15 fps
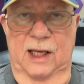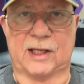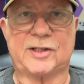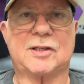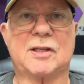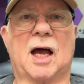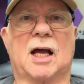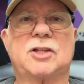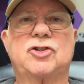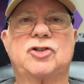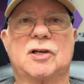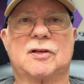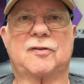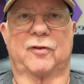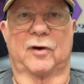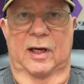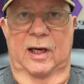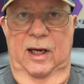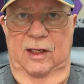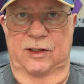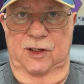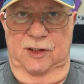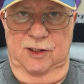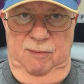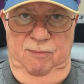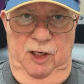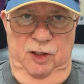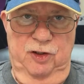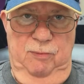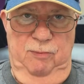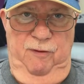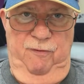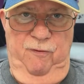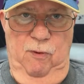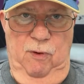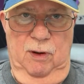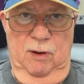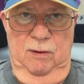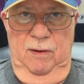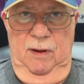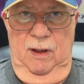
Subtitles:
It's not just for kids, as I mentioned before.